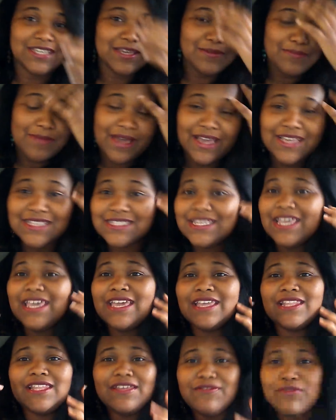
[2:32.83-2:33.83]
It might
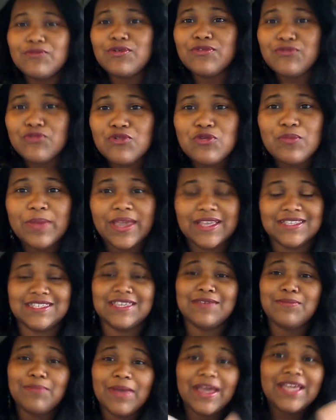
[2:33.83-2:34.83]
take living with roommates.
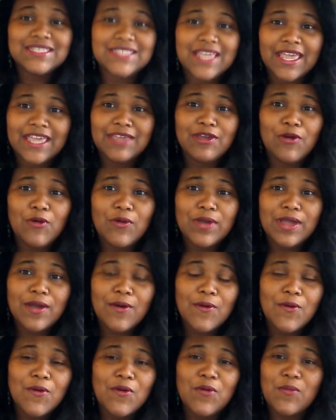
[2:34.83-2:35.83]
It might take going
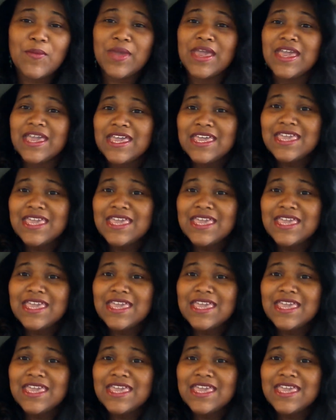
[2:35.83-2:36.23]
home.